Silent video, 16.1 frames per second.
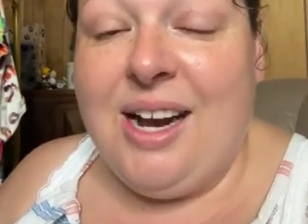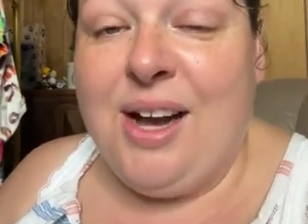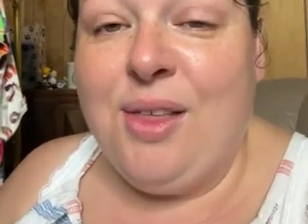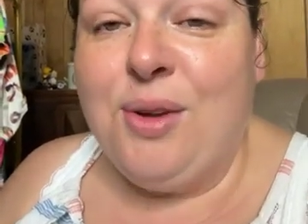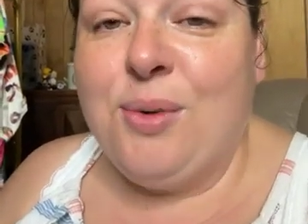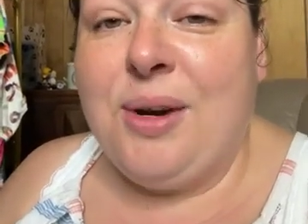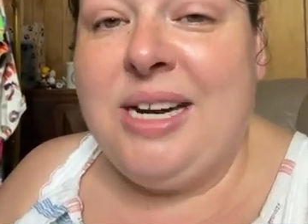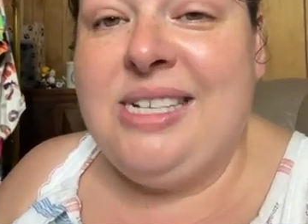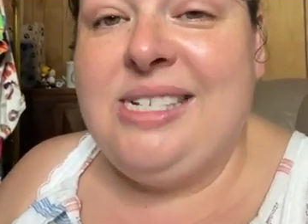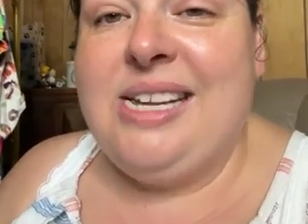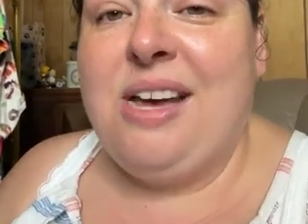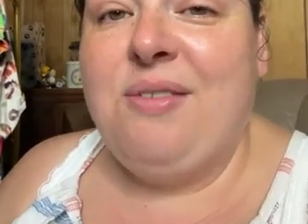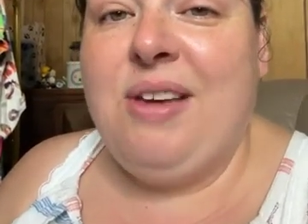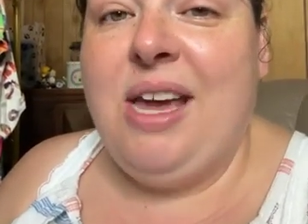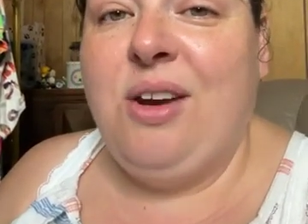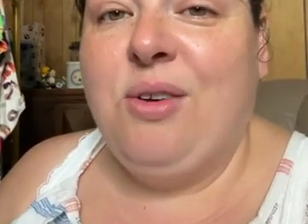Otherwise,
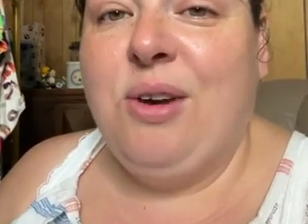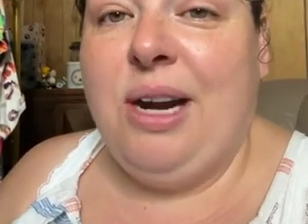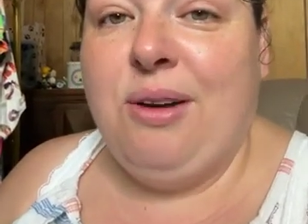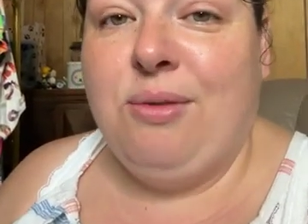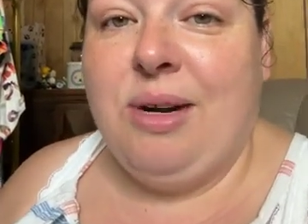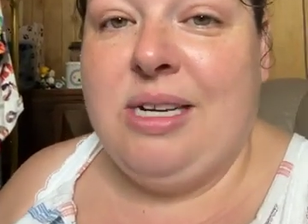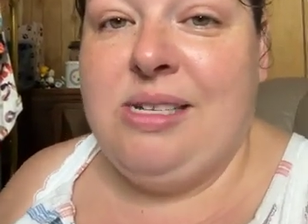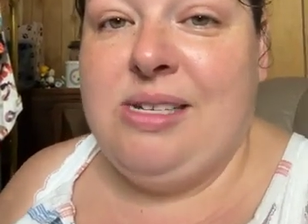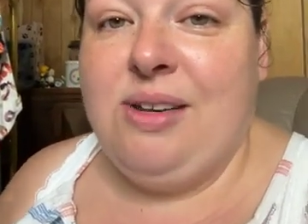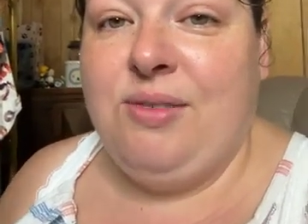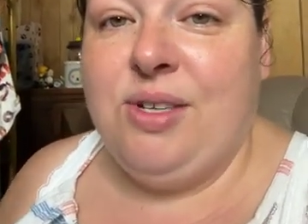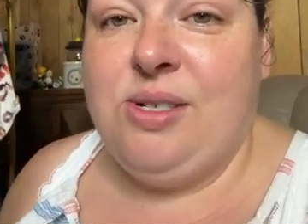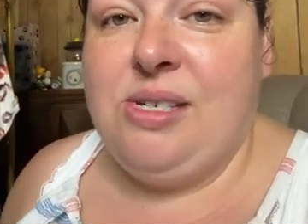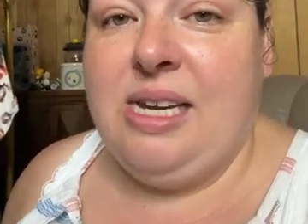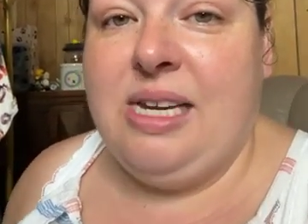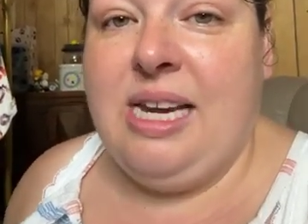have a great rest of
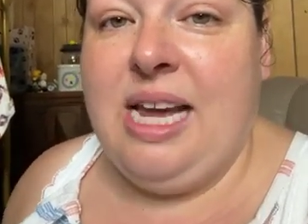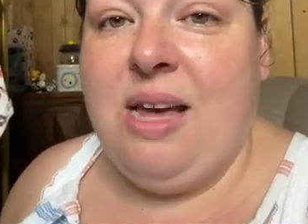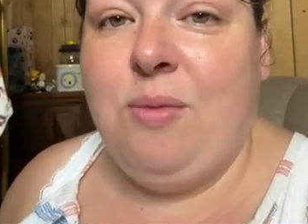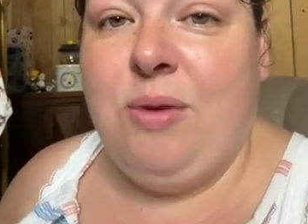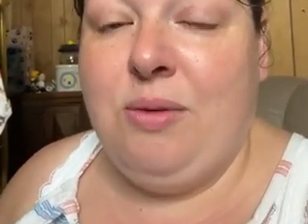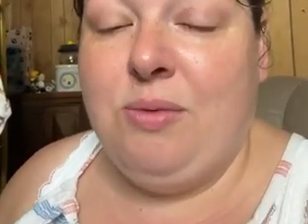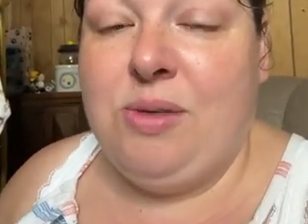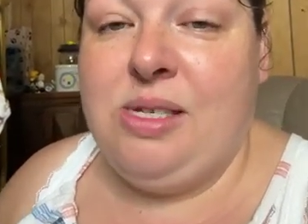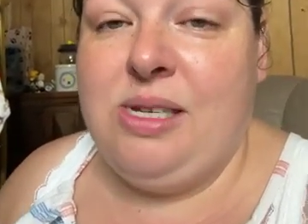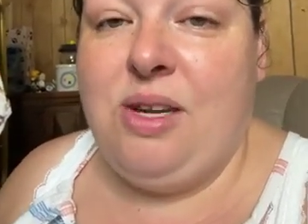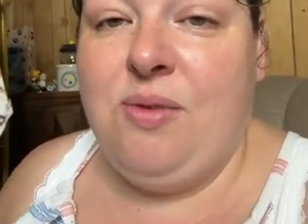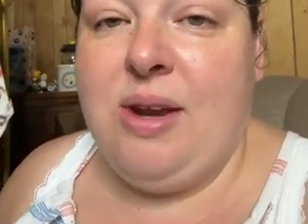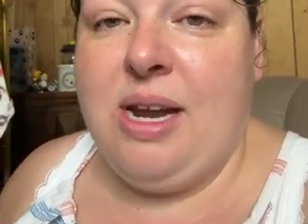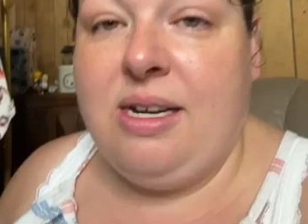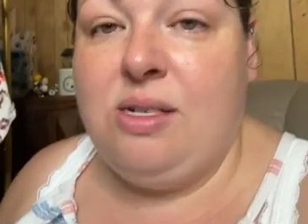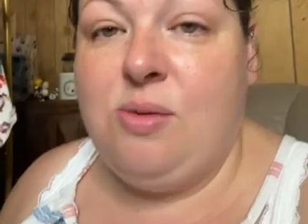your Sunday, and we will see
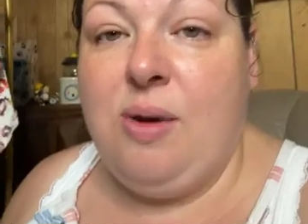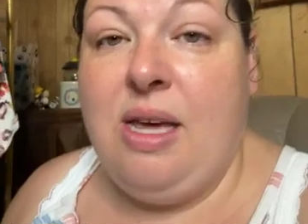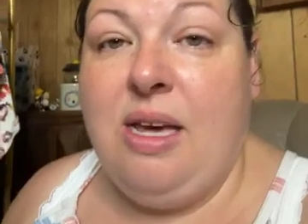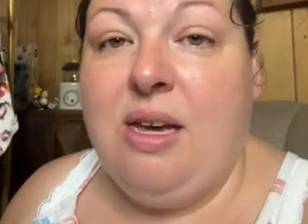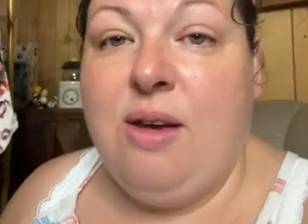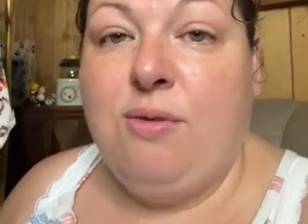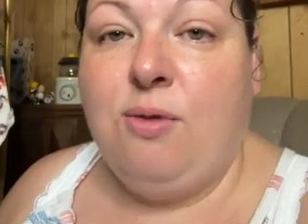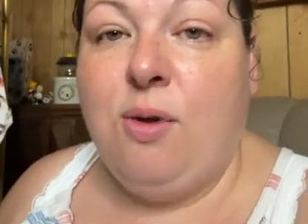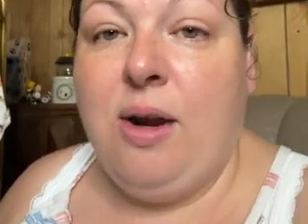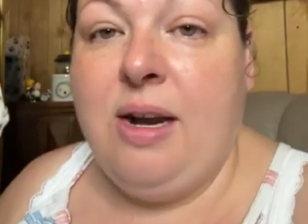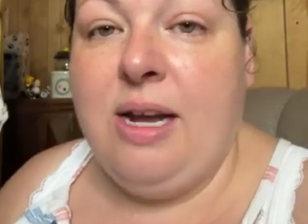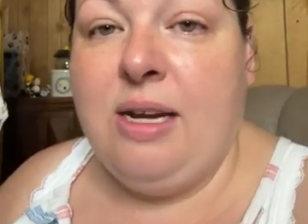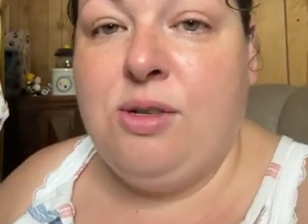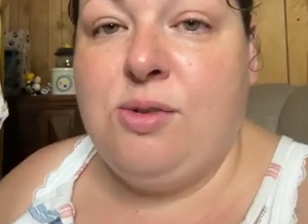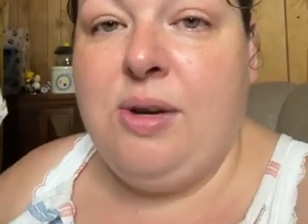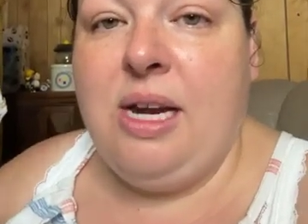you next week for our
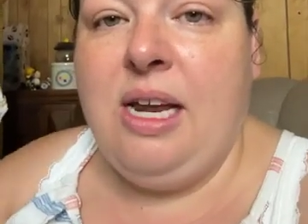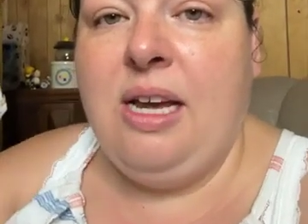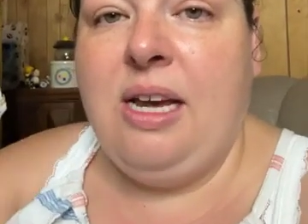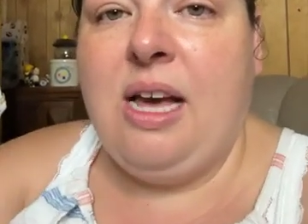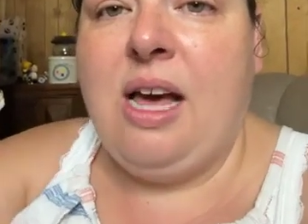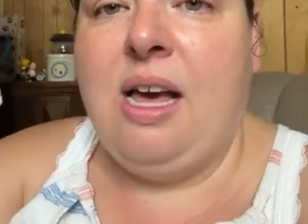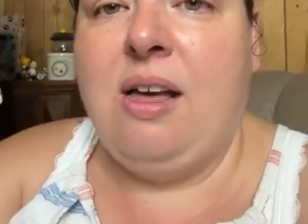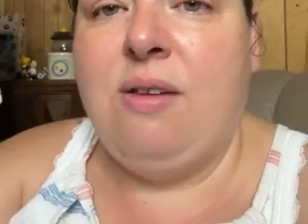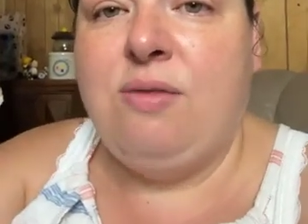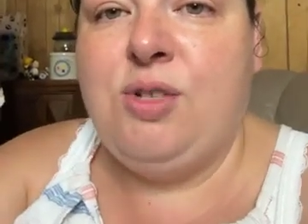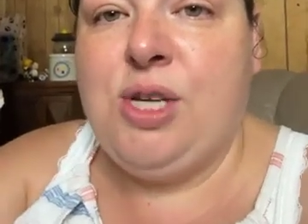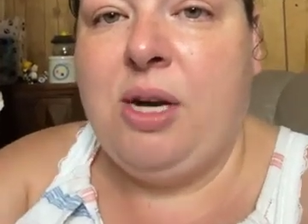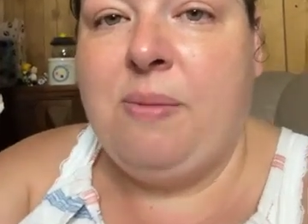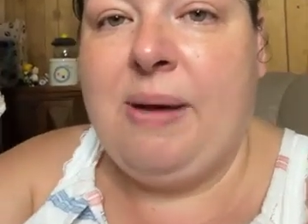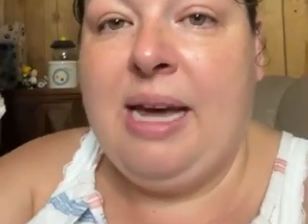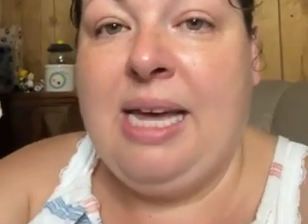next reading of
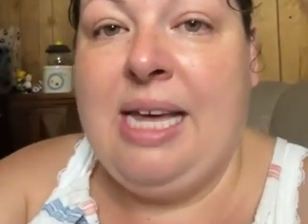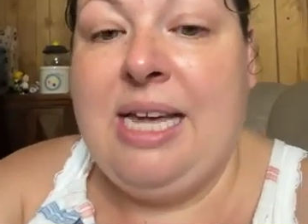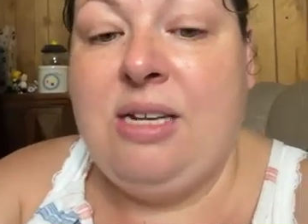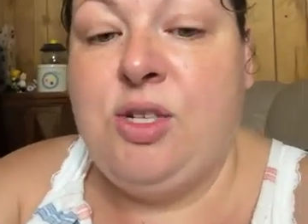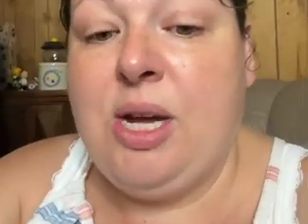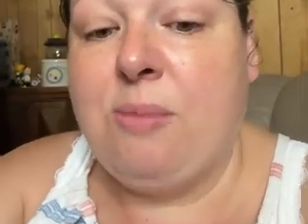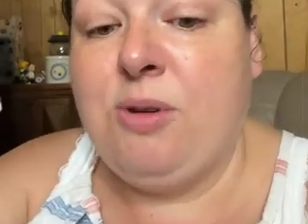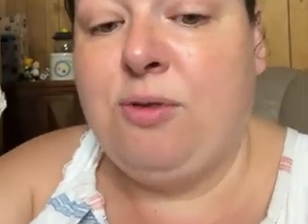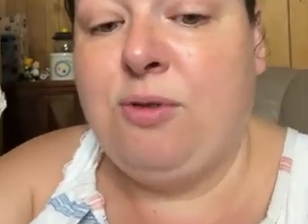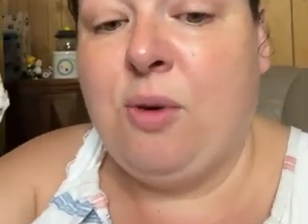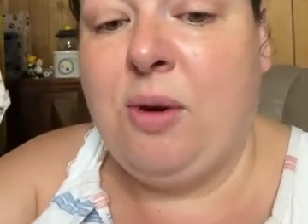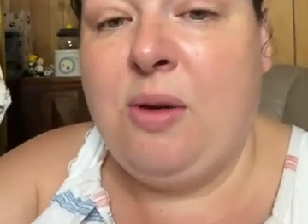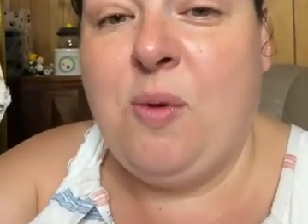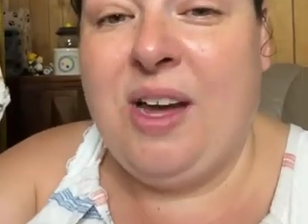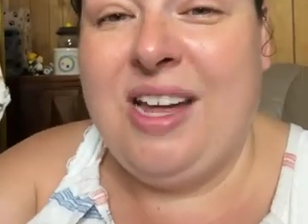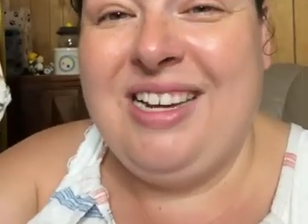Jeremiah in chapter
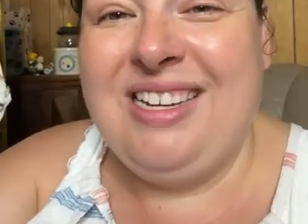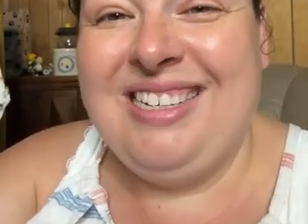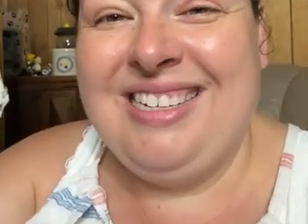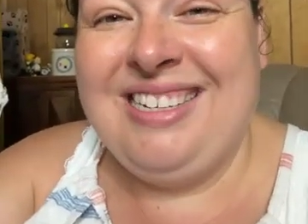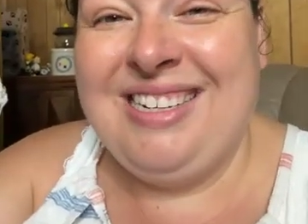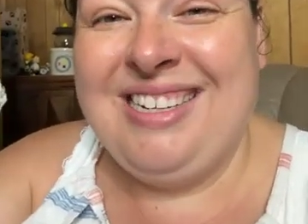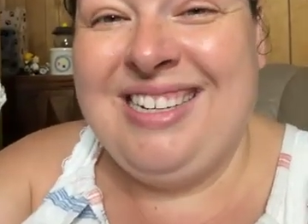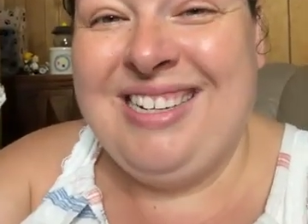41.